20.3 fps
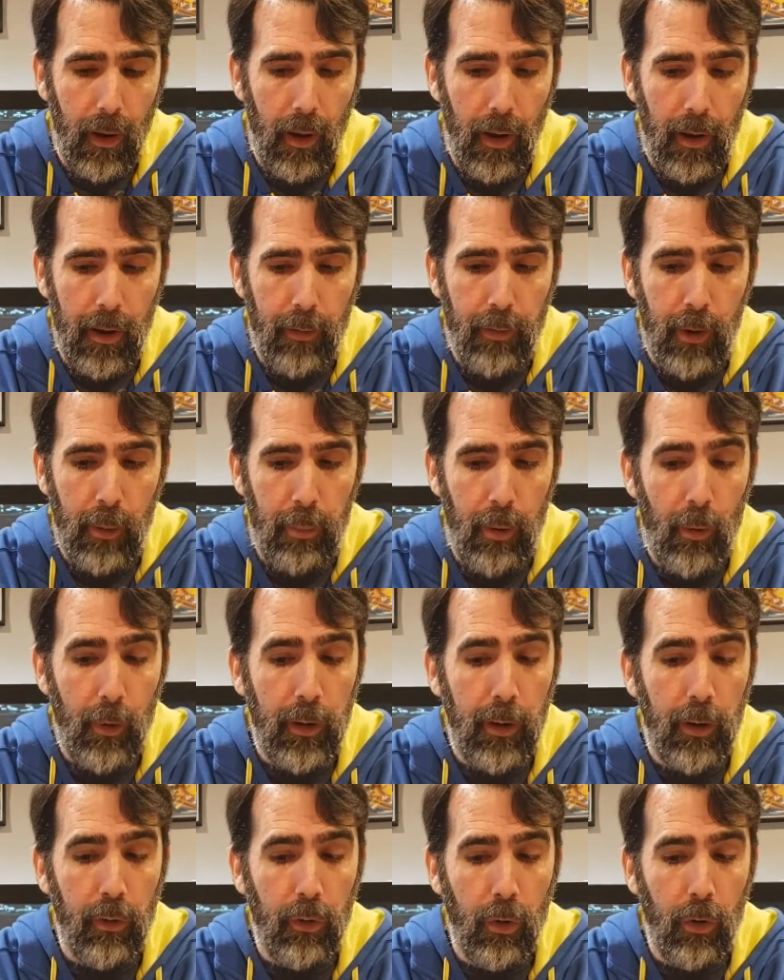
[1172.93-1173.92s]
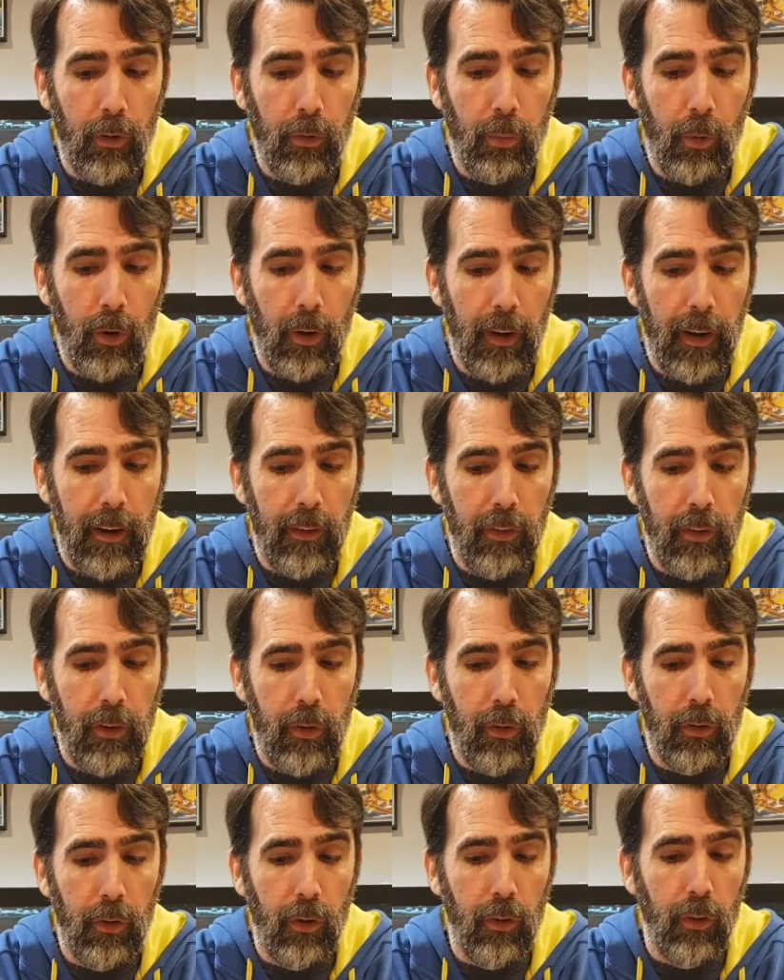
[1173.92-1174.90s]
If an opponent controls more lands than
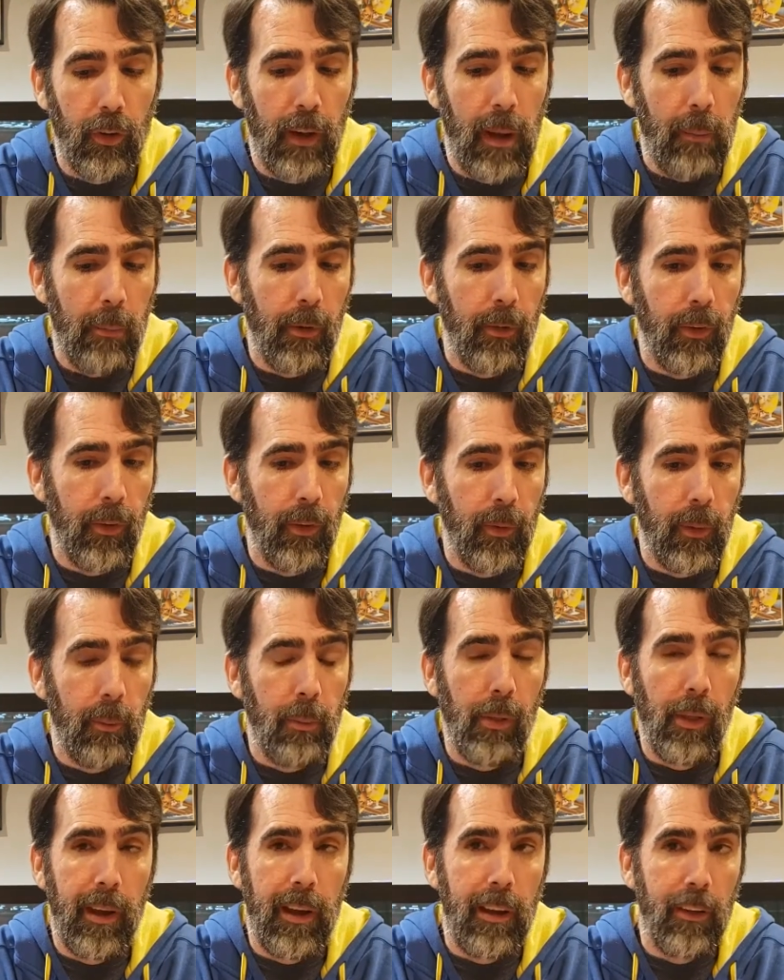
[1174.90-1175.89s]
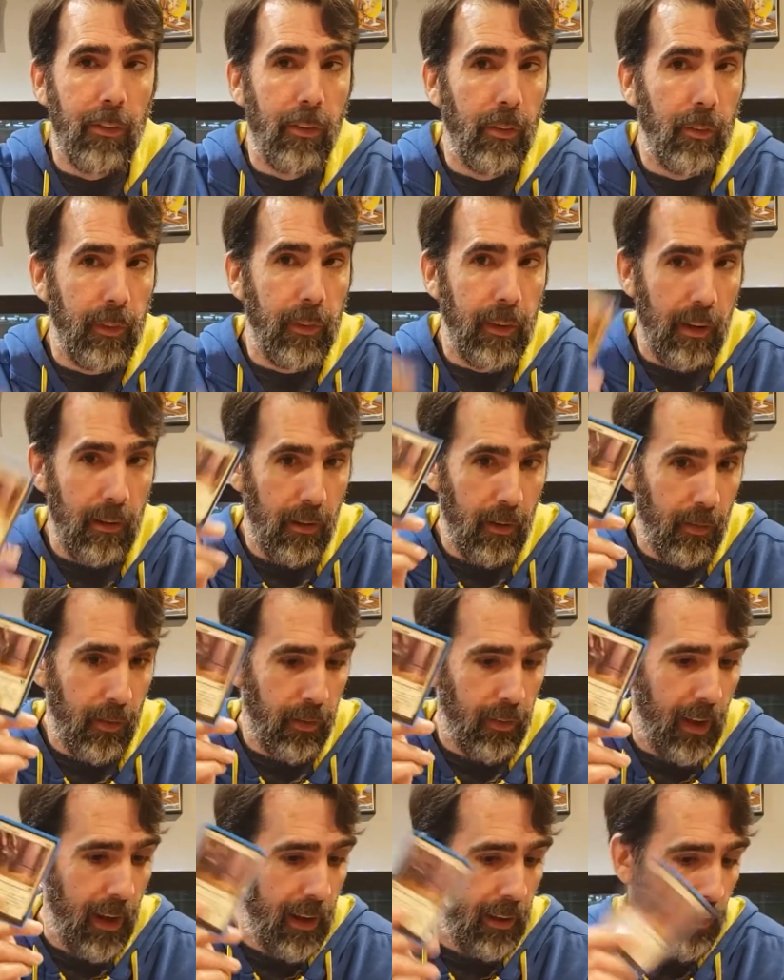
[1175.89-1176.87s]
you, search your library for 3 planes. Gift of
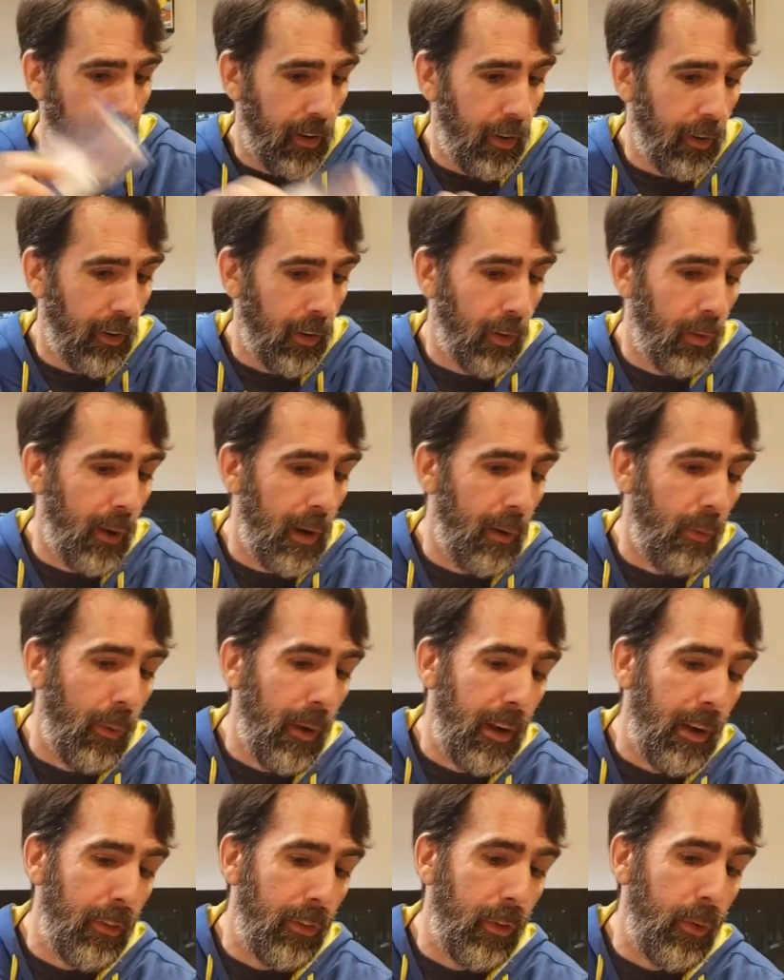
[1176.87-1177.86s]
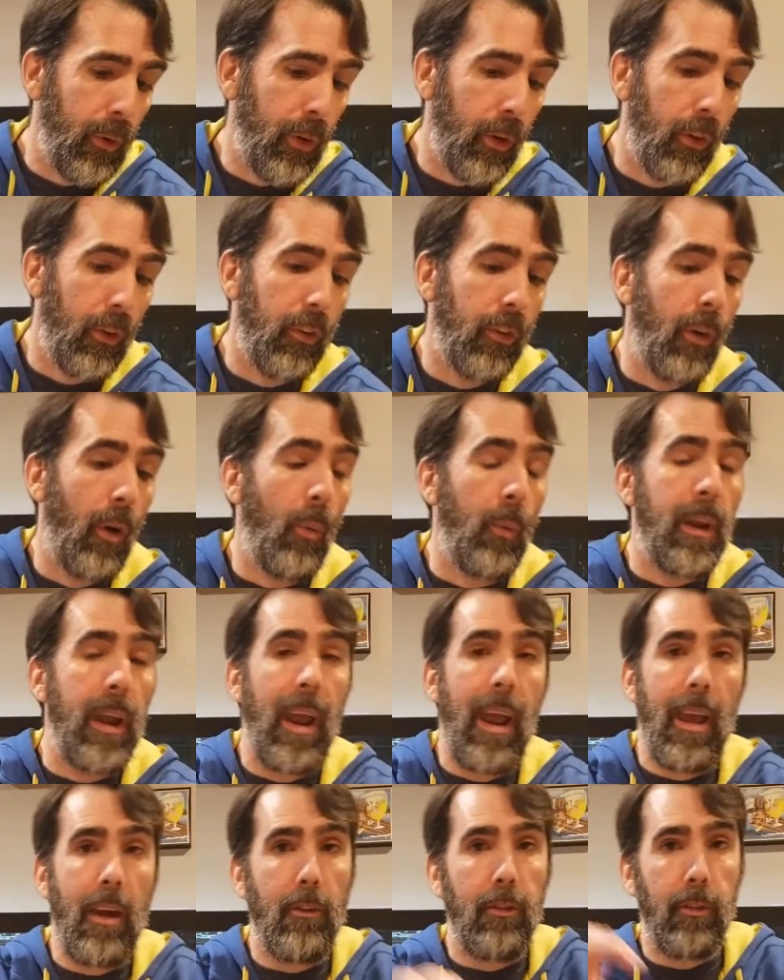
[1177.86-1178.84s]
Estates, another great way to tutor. So we
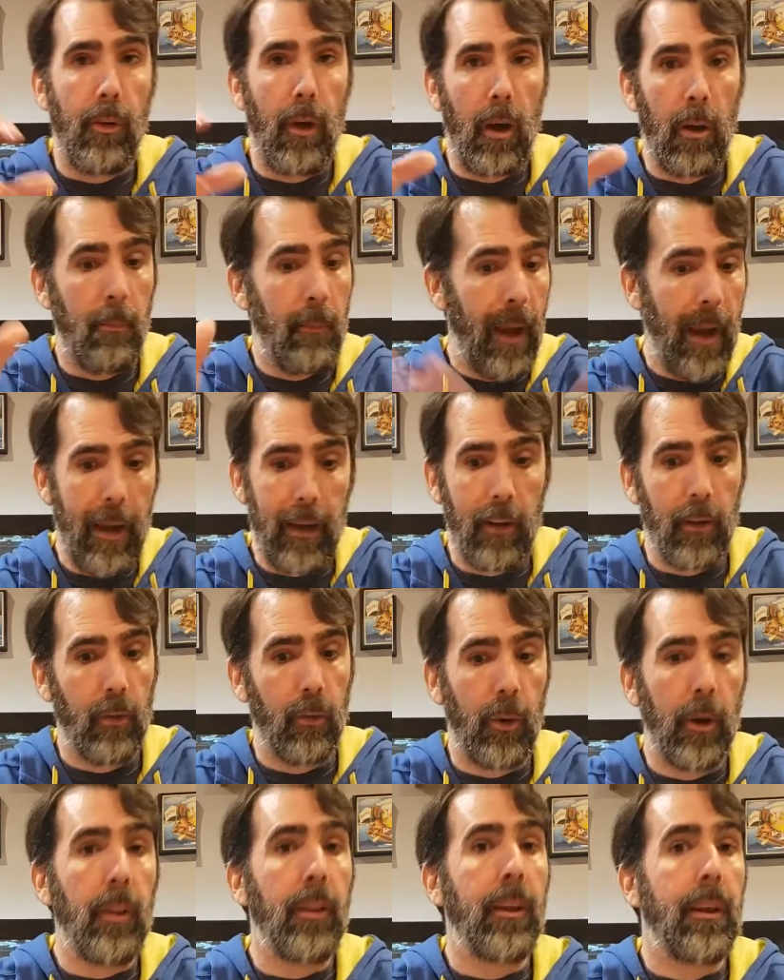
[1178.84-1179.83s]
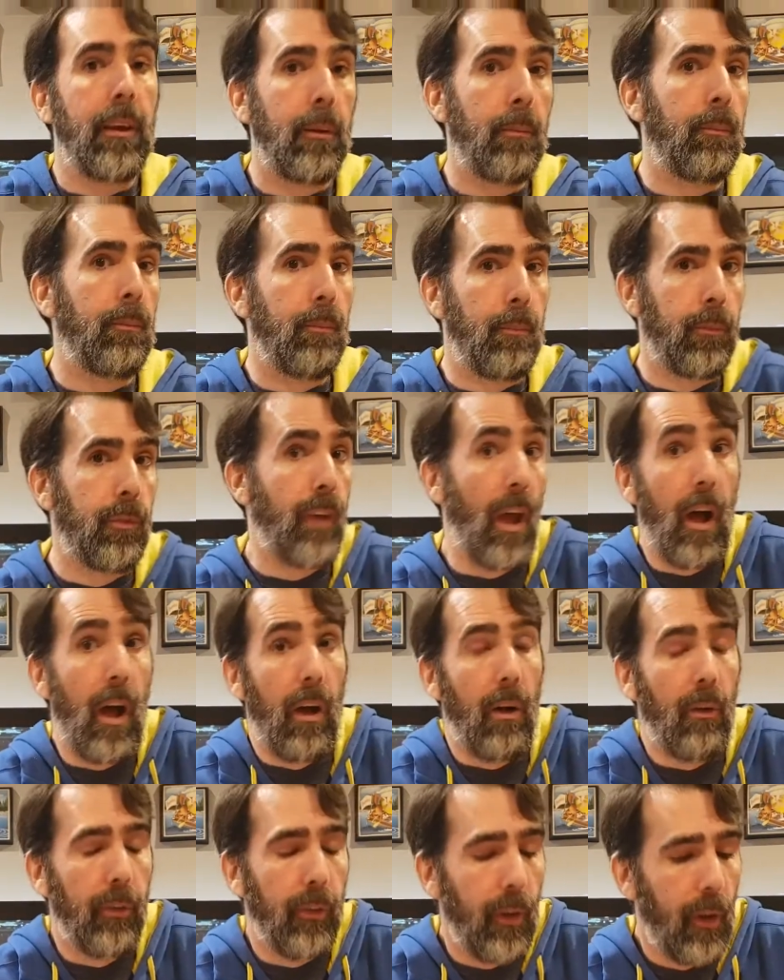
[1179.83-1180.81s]
have our mana really
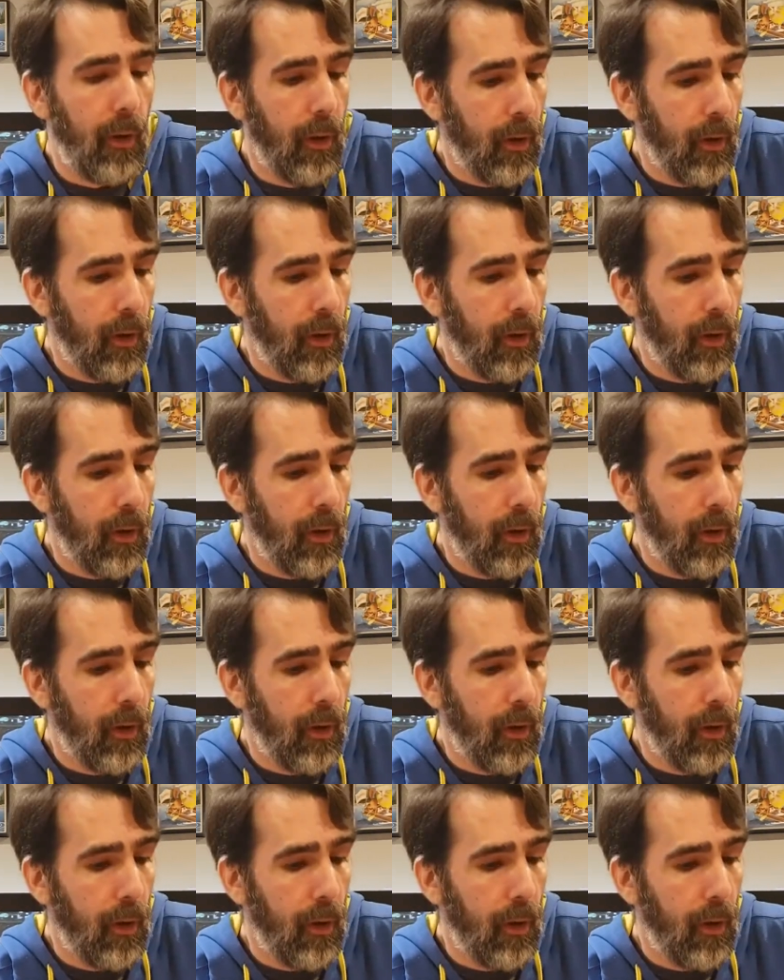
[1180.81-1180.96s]
solved.